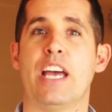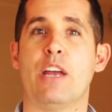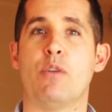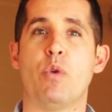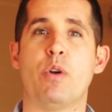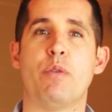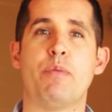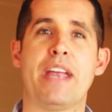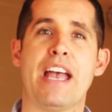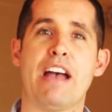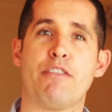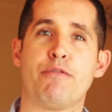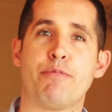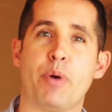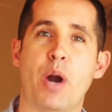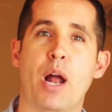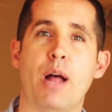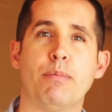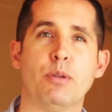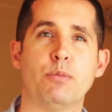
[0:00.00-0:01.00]
And when we have
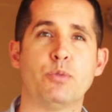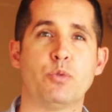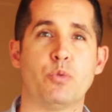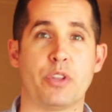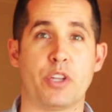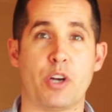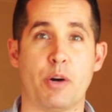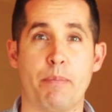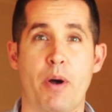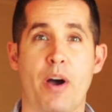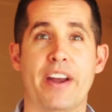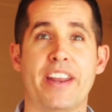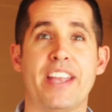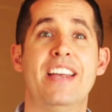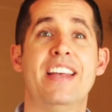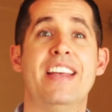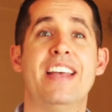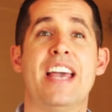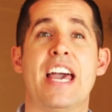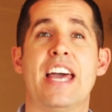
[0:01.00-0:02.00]
problems with our
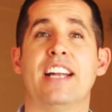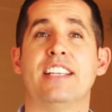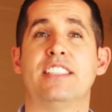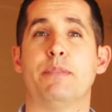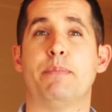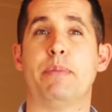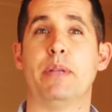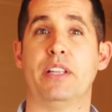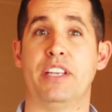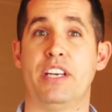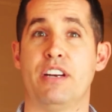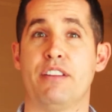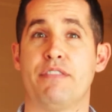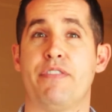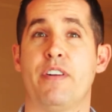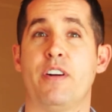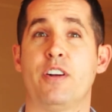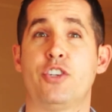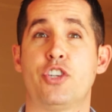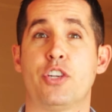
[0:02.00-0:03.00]
body and its ability to
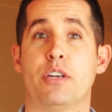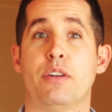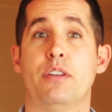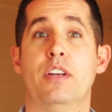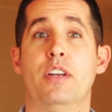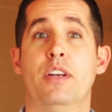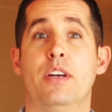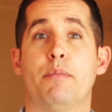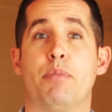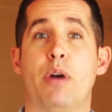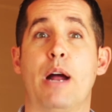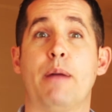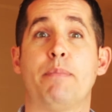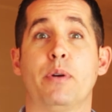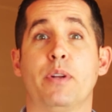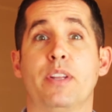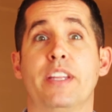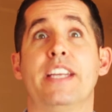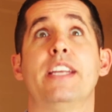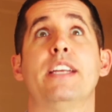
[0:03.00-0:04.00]
function
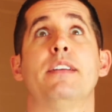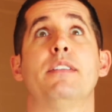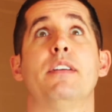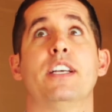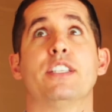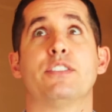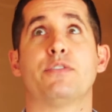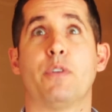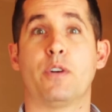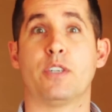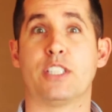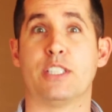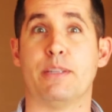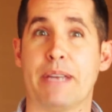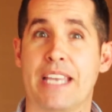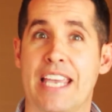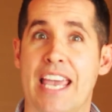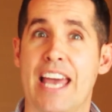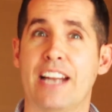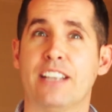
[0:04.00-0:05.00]
properly as far as the
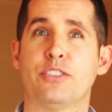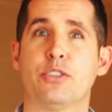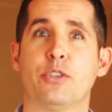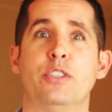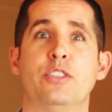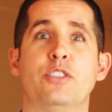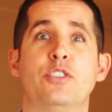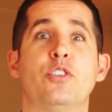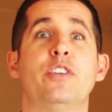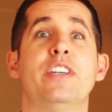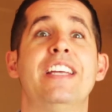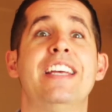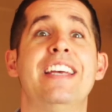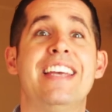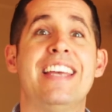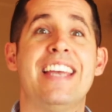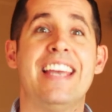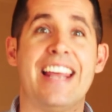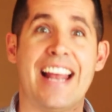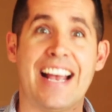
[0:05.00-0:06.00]
mechanics are concerned,
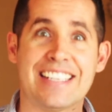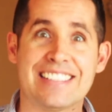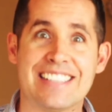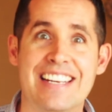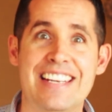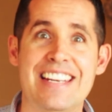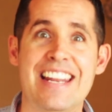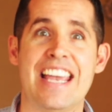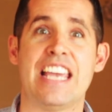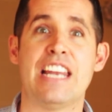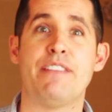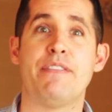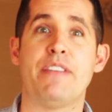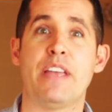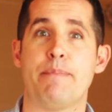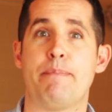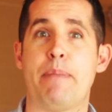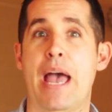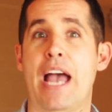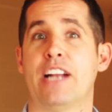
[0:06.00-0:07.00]
it has a negative
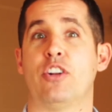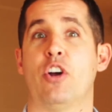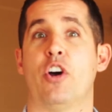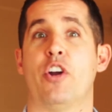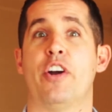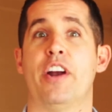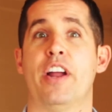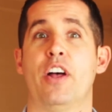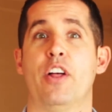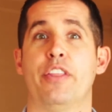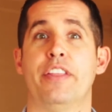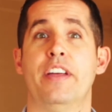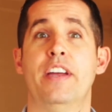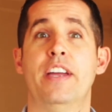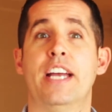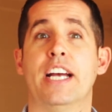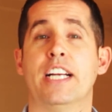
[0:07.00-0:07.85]
impact on our health.